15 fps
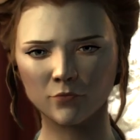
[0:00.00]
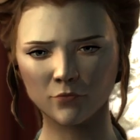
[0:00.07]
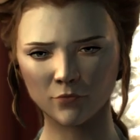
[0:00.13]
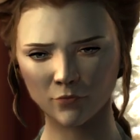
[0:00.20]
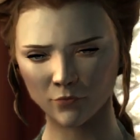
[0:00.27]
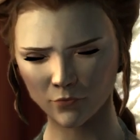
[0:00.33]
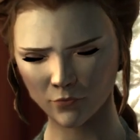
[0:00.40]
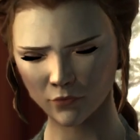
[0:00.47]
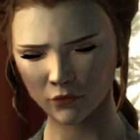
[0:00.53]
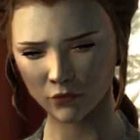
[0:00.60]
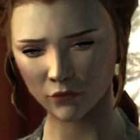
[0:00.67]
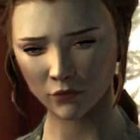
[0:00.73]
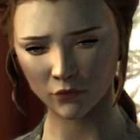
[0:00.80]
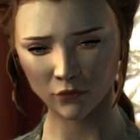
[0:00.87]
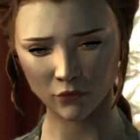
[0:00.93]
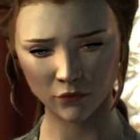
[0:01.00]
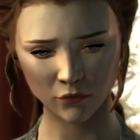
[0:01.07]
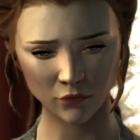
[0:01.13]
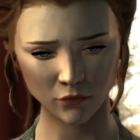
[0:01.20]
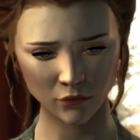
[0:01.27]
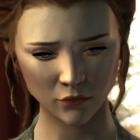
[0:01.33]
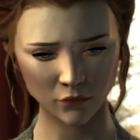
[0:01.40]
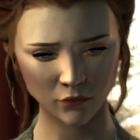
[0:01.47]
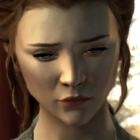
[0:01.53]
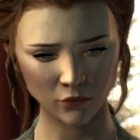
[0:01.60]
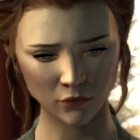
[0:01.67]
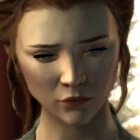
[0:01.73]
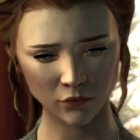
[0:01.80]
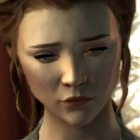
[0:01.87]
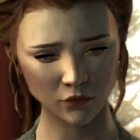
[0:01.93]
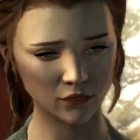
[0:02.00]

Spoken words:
Nothing is said.